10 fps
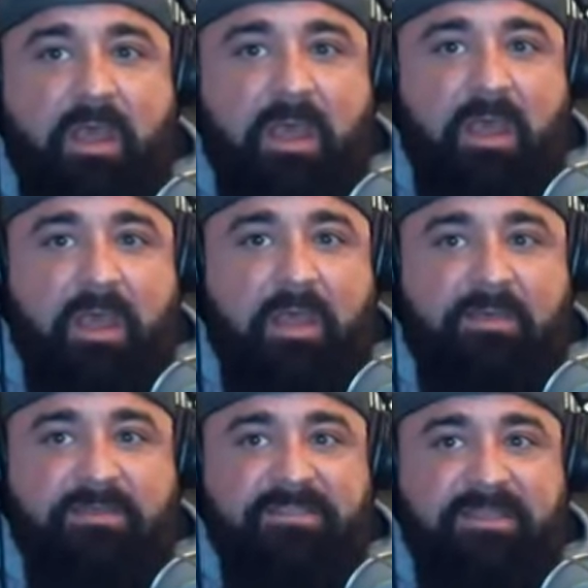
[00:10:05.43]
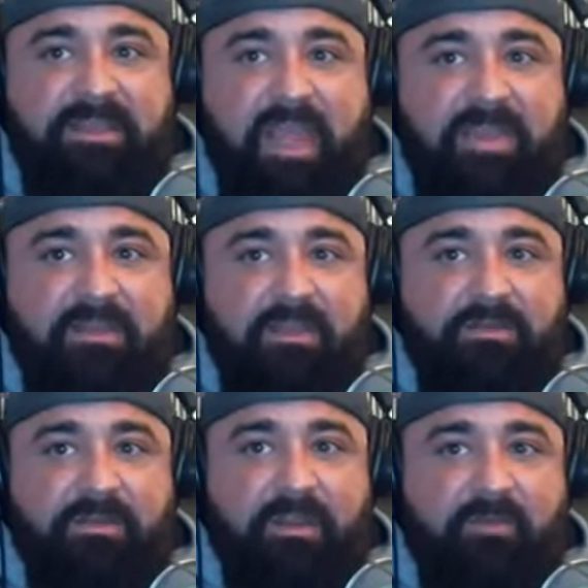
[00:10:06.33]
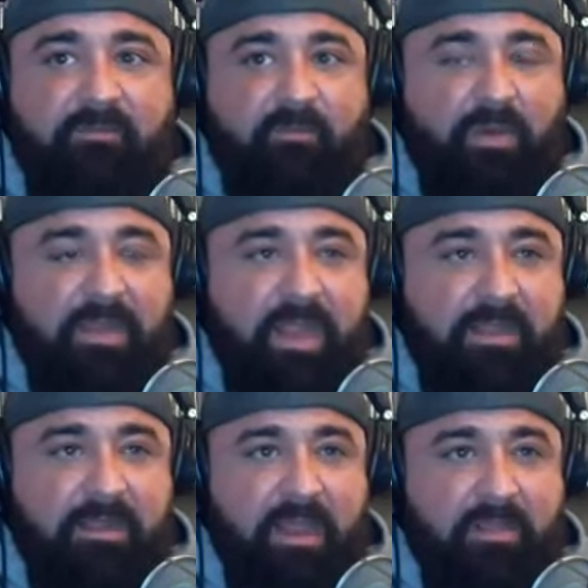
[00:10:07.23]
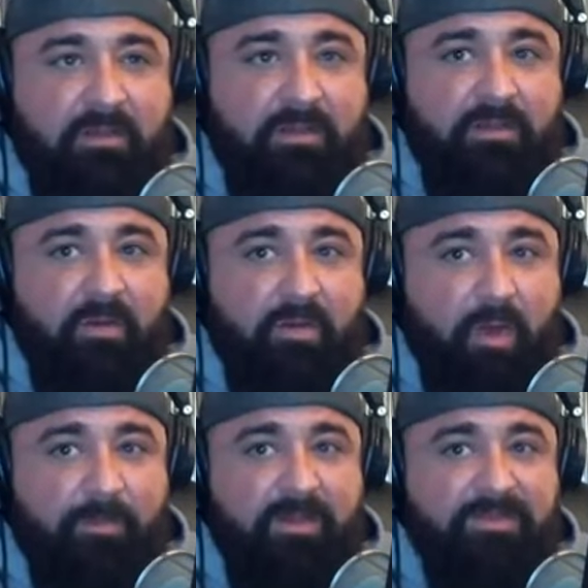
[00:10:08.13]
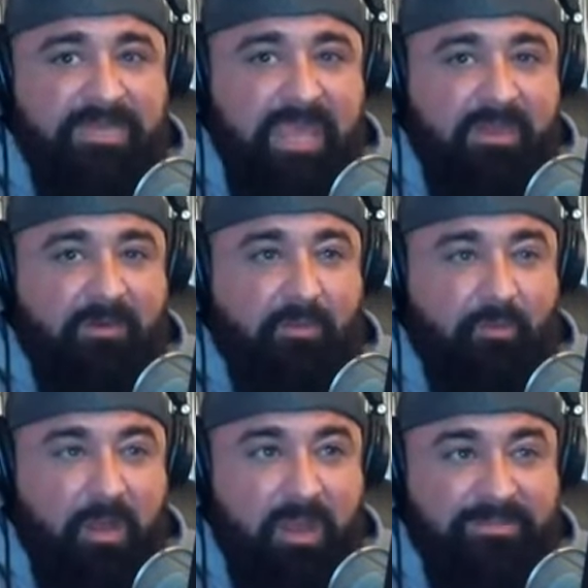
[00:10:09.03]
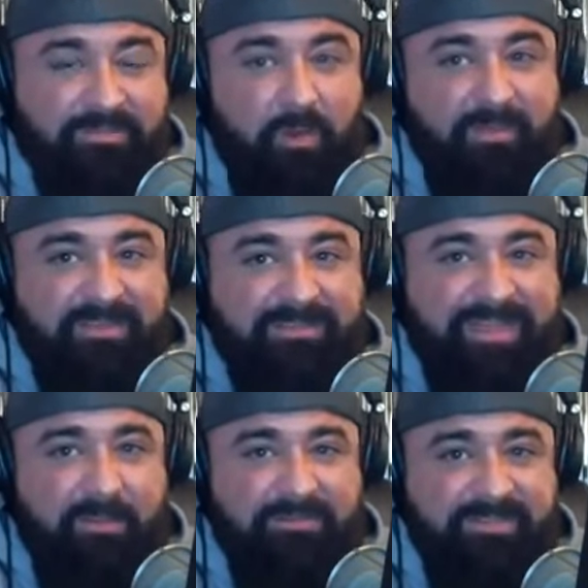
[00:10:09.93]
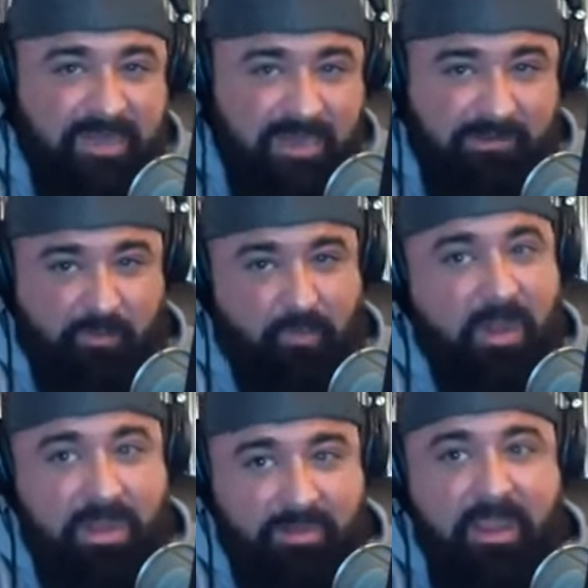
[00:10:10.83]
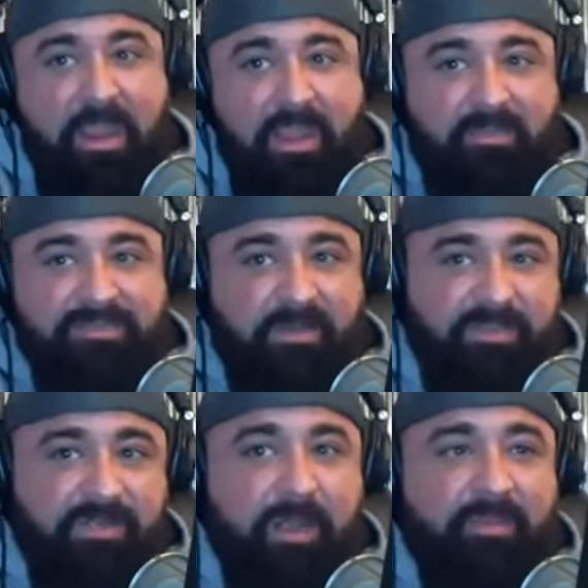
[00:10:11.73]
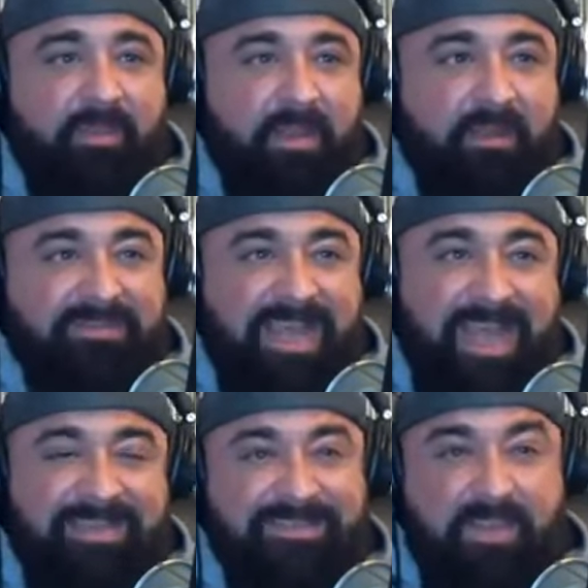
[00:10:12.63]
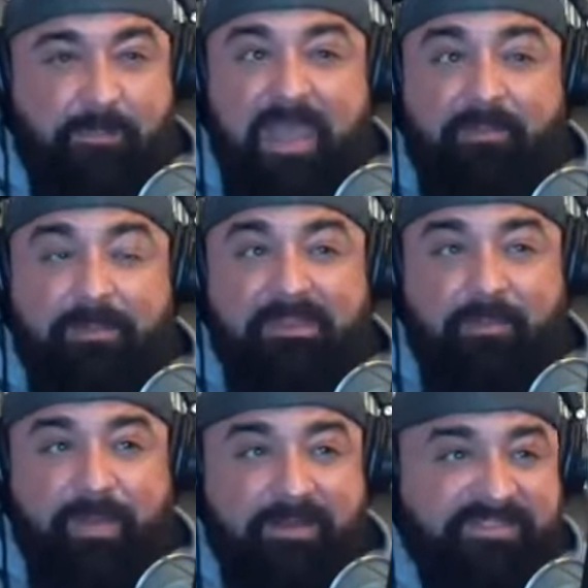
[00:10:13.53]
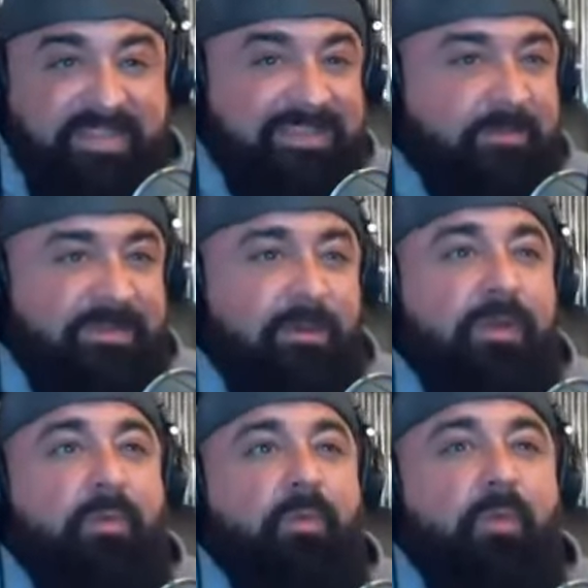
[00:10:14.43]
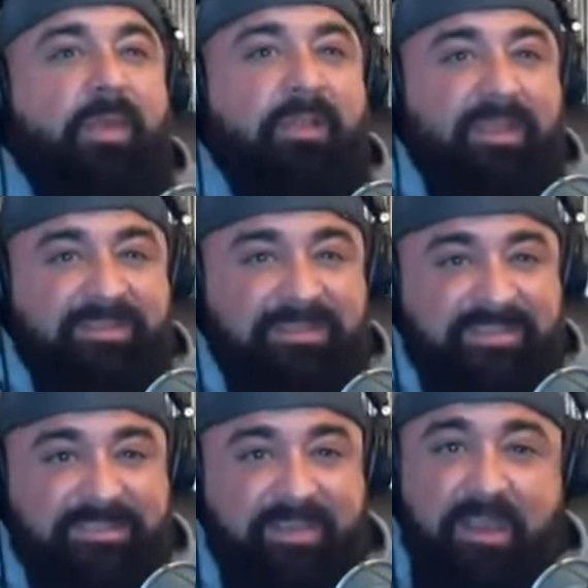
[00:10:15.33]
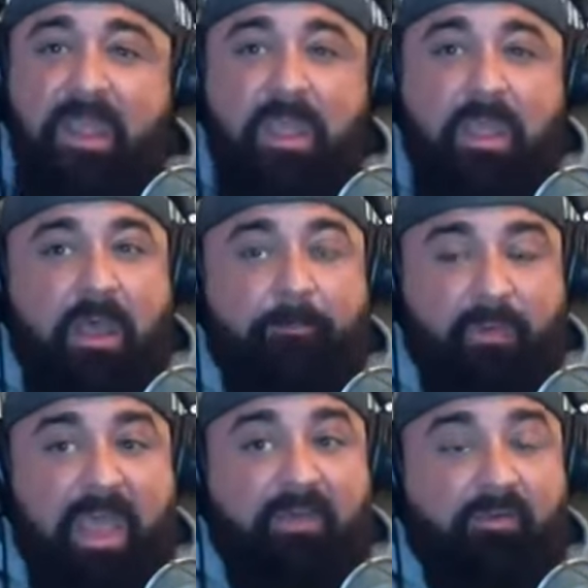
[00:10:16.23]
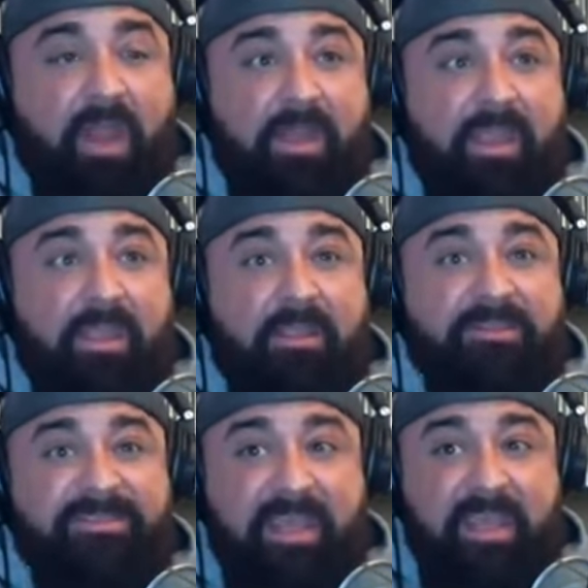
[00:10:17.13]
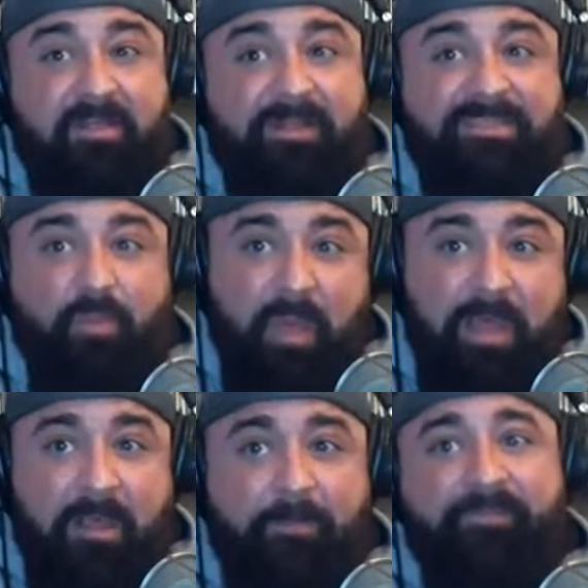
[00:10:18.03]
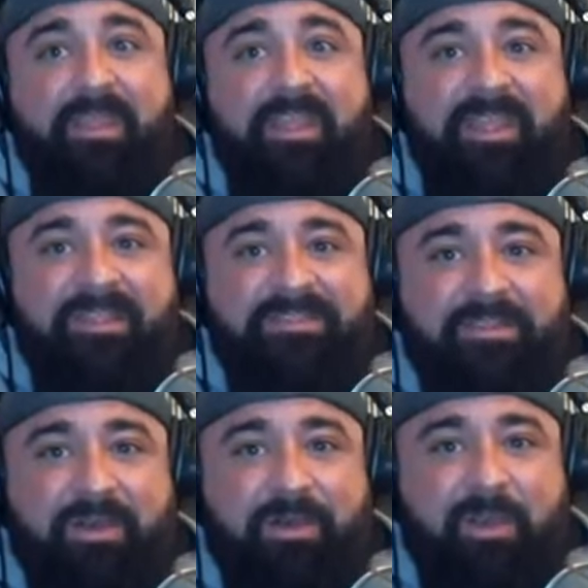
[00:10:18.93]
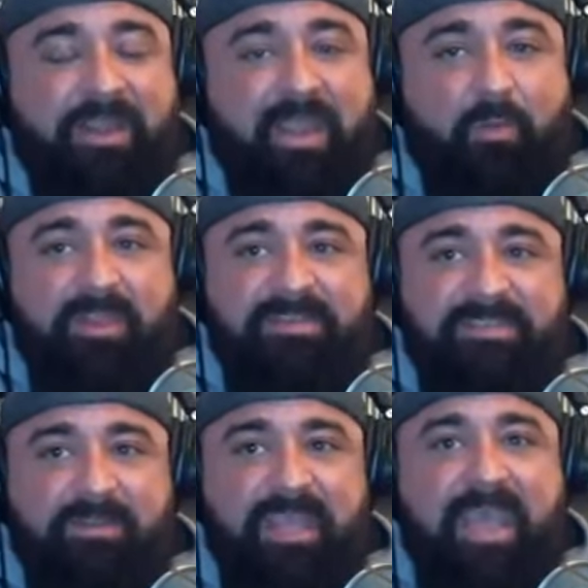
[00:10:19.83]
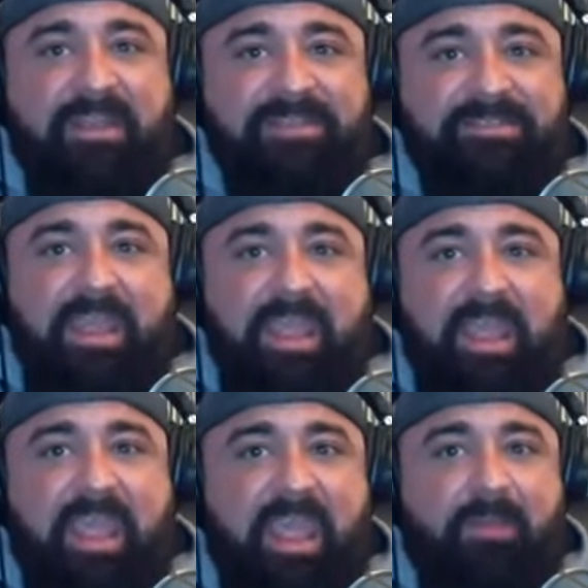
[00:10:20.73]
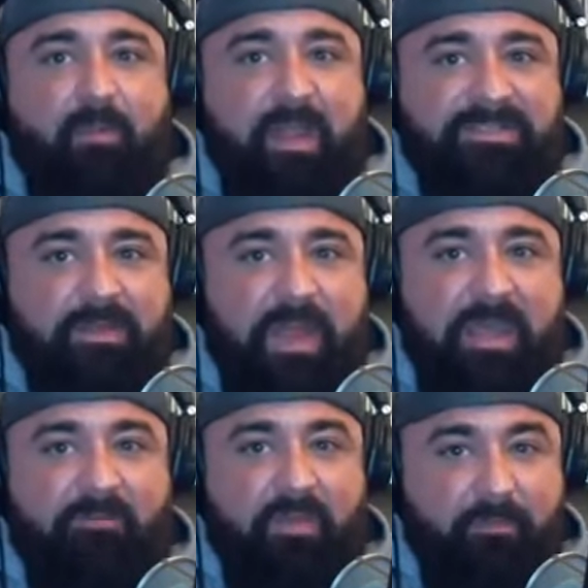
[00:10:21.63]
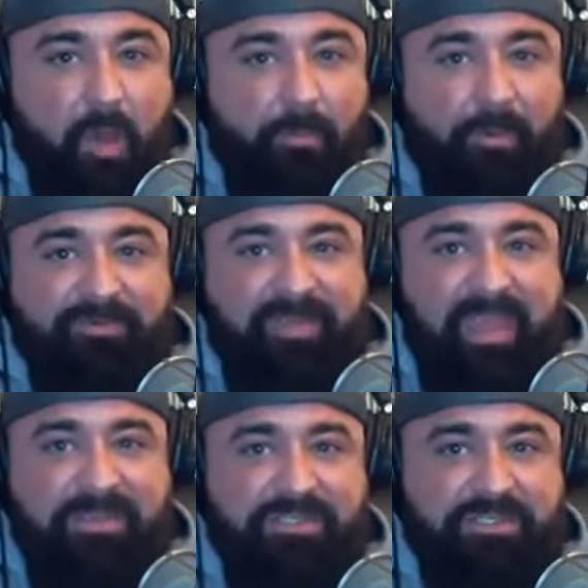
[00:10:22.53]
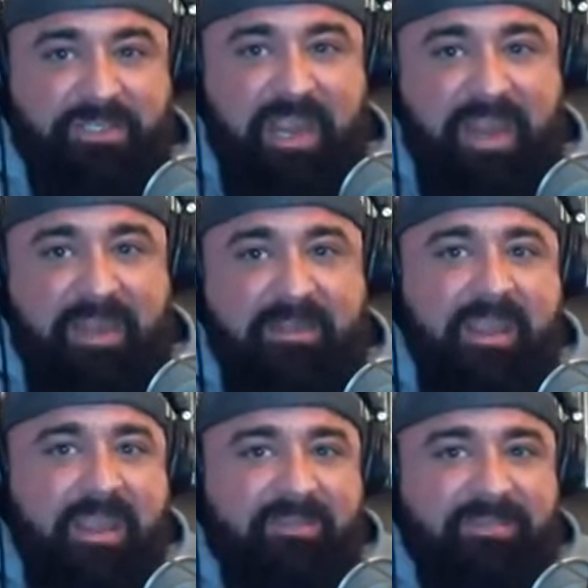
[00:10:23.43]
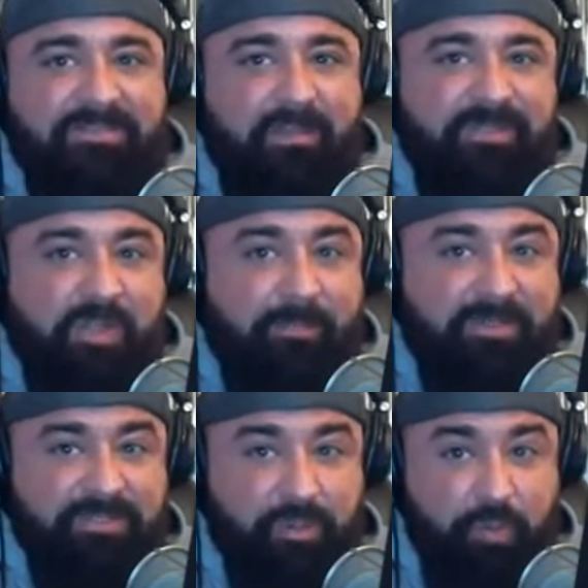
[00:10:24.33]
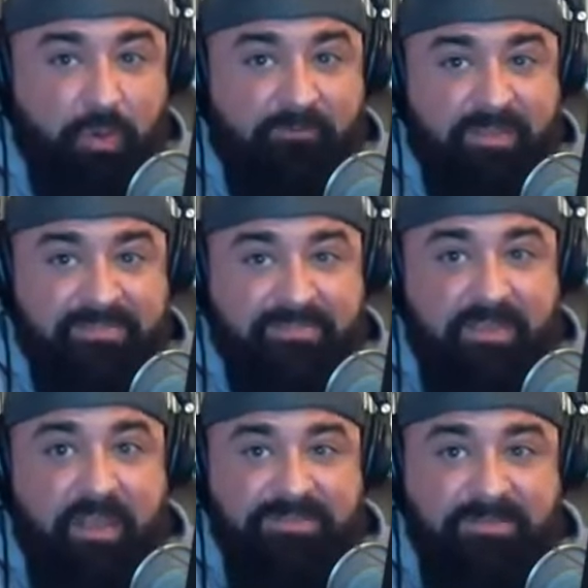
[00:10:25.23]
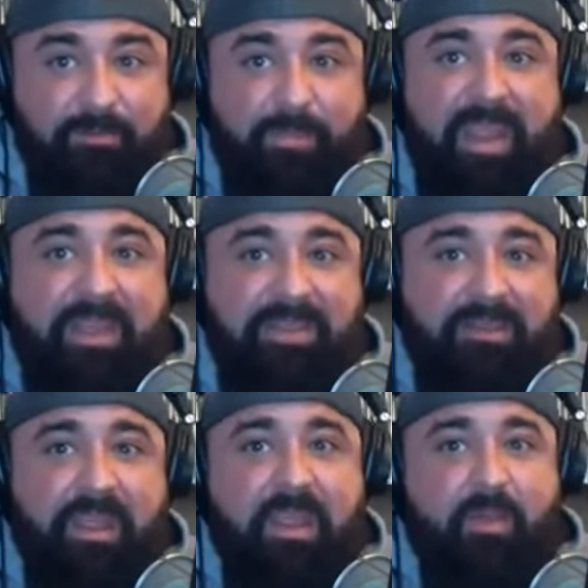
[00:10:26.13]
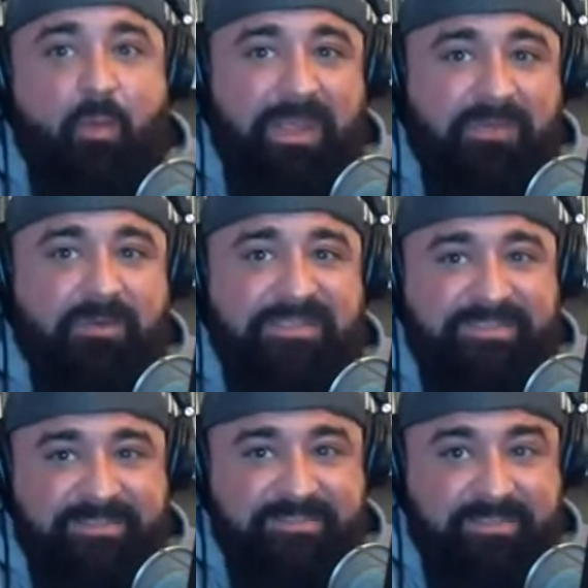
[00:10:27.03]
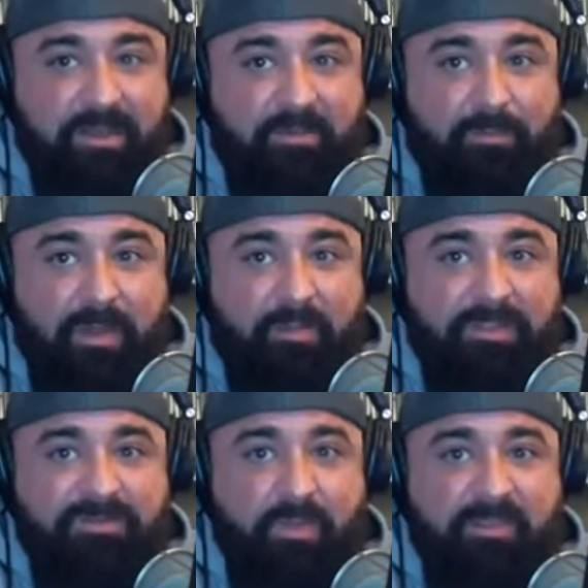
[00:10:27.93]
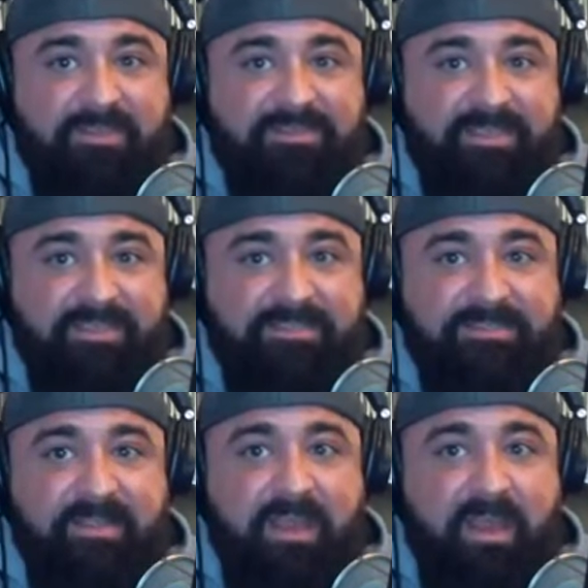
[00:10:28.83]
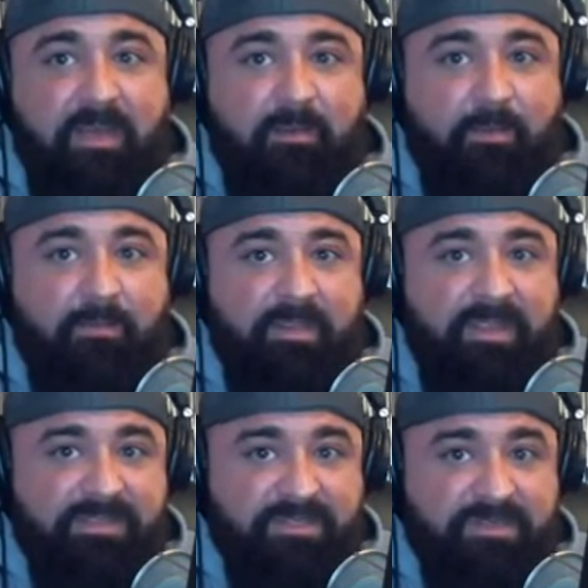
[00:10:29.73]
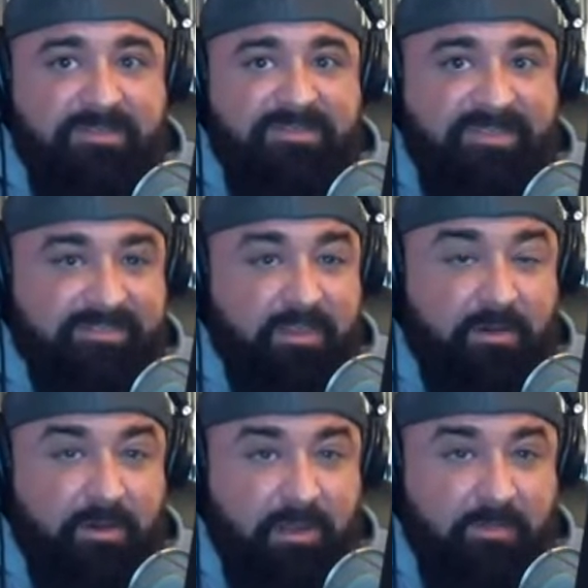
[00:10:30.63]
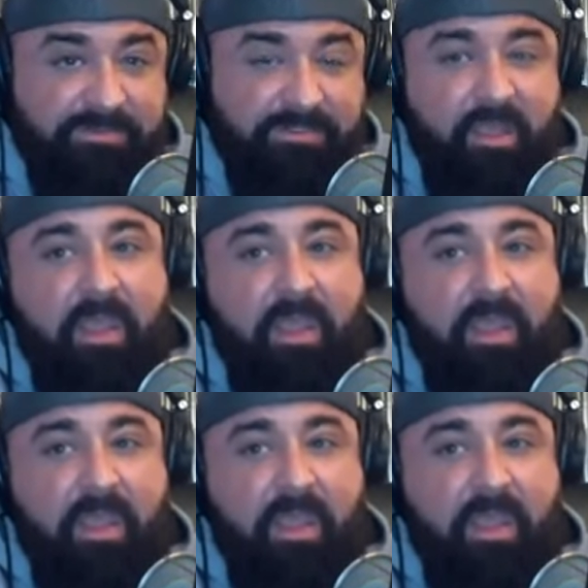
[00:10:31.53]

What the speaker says: It's $949 Carbon Tech rod. So almost $1,000 rod that's going to be dropping there. Now, Todd, he's going to get back with me. From my understanding, he's going to be doing a really decent Black Friday sale as well. So I can't wait to see what that is. And we also have the Mobile Tech Shade that is going to be dropping two of his custom painted wind resistant umbrellas with 6-inch sea sucker cups.